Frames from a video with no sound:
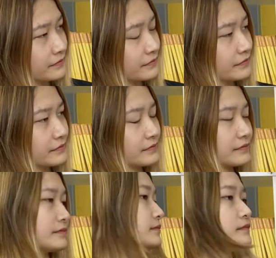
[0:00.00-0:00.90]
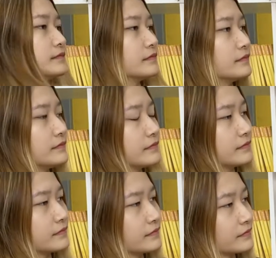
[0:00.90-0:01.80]

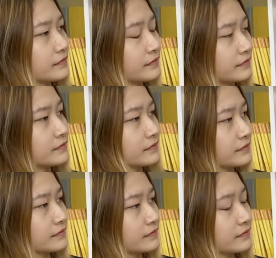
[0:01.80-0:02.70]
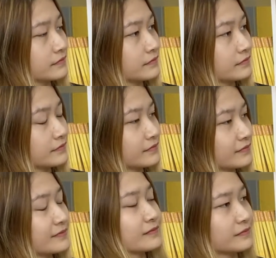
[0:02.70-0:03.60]

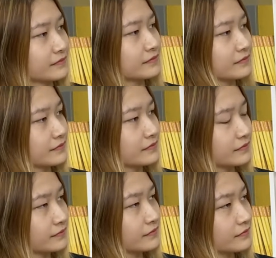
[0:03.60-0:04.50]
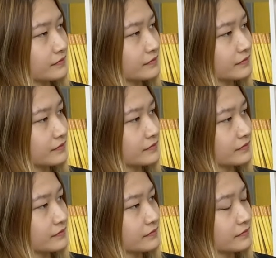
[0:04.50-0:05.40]

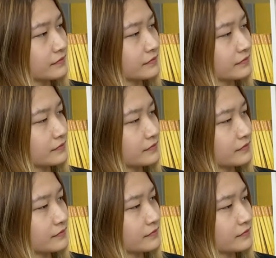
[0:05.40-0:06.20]
[no speech]